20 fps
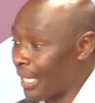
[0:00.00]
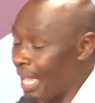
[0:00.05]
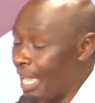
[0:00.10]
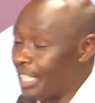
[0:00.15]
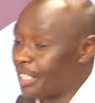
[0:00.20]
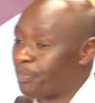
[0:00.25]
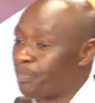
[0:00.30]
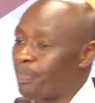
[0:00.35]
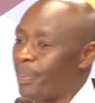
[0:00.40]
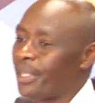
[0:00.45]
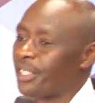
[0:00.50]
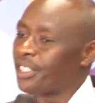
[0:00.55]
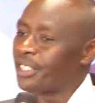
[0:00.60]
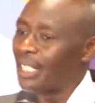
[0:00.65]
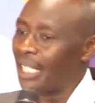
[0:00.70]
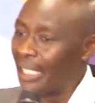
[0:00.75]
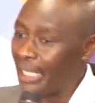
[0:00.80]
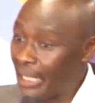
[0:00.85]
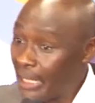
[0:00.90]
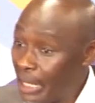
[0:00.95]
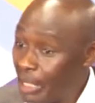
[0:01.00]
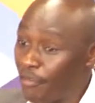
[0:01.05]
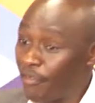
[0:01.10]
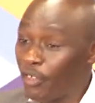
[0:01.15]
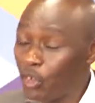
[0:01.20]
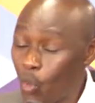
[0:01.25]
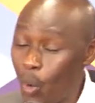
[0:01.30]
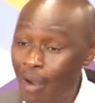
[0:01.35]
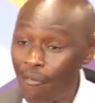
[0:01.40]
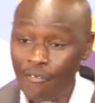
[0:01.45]
Especially if
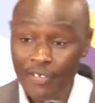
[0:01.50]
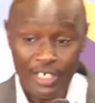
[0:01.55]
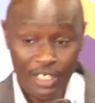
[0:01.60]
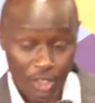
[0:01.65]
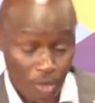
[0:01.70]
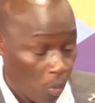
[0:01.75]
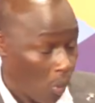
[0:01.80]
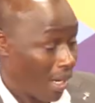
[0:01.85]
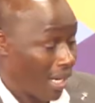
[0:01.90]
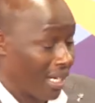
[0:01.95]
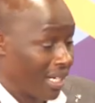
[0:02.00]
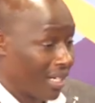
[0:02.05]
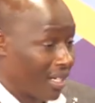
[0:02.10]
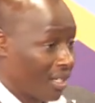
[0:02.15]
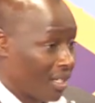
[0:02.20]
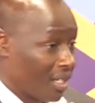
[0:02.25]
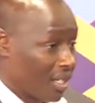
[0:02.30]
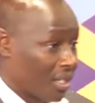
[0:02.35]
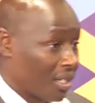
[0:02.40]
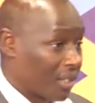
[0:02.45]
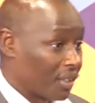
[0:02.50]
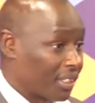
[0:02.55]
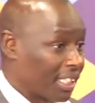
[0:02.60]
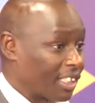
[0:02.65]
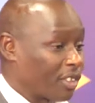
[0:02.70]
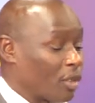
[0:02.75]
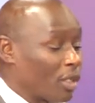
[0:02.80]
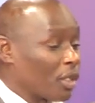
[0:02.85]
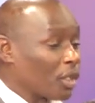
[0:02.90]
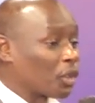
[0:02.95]
you are very sure
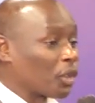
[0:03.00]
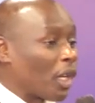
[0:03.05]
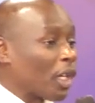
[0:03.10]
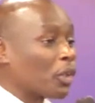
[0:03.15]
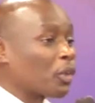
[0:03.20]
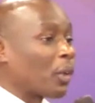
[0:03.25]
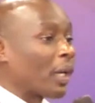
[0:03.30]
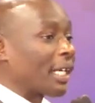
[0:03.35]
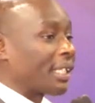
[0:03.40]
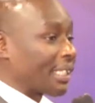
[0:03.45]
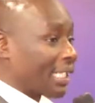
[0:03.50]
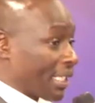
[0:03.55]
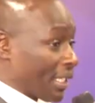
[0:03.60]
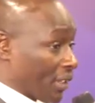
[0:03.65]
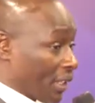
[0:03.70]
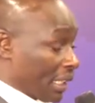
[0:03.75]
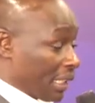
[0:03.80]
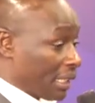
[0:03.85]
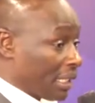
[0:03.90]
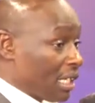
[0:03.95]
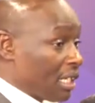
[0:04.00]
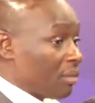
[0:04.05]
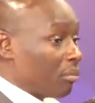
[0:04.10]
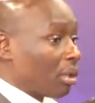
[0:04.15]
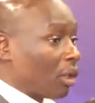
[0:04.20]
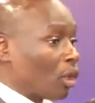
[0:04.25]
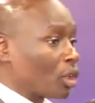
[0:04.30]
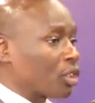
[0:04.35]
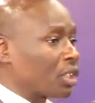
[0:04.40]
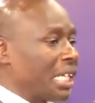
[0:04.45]
that you are not going to get anything.
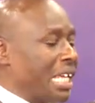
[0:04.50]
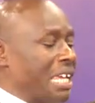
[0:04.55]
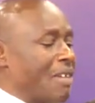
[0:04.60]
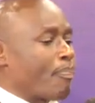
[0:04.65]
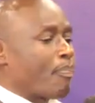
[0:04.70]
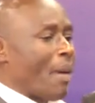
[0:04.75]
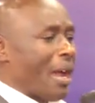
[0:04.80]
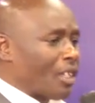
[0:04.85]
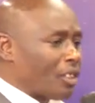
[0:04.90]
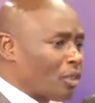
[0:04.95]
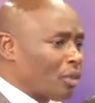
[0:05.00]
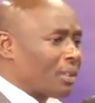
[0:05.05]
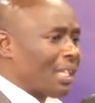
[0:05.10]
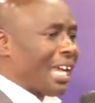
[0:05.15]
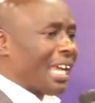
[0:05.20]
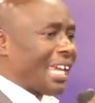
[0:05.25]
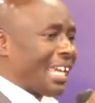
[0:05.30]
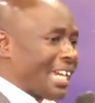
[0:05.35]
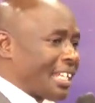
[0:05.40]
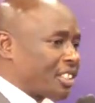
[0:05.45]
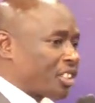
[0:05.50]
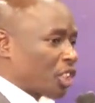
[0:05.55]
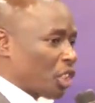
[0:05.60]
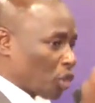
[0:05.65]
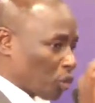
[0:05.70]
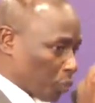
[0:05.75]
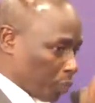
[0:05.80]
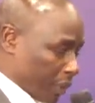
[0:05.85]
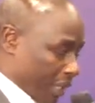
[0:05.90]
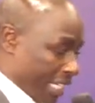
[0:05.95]
Because a person that gets
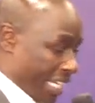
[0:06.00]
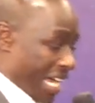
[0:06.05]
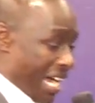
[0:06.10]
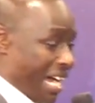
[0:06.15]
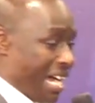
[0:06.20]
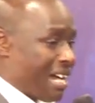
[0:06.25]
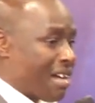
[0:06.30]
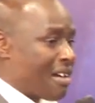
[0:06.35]
into prayer